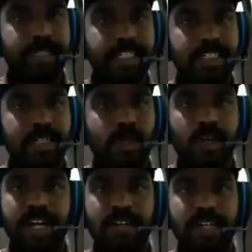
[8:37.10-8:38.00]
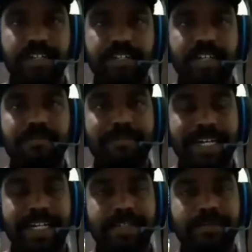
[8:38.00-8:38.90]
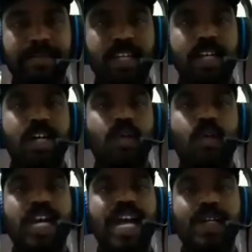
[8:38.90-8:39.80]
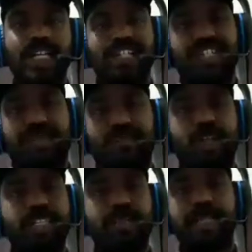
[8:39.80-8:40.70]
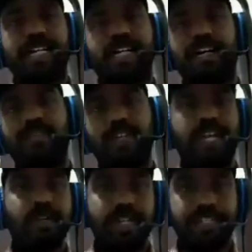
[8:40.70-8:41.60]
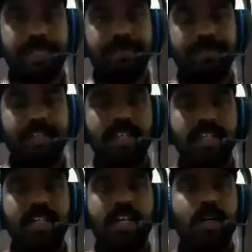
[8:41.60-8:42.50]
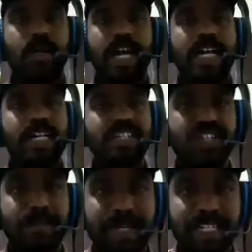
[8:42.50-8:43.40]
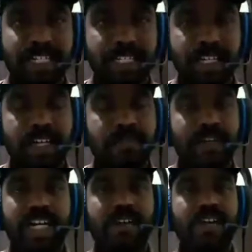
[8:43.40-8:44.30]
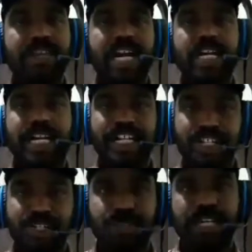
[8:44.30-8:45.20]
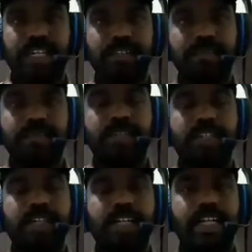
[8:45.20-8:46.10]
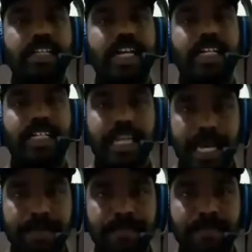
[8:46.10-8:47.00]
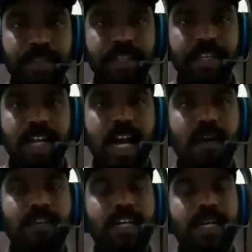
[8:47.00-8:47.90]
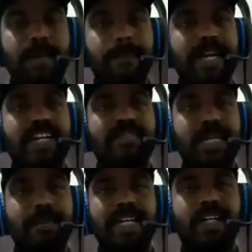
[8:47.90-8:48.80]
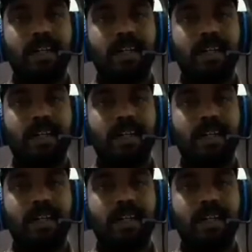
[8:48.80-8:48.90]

but coagulation of blood. Coagulation. What is the meaning of coagulation? Coagulation means whenever we are injuring, in that time our blood will be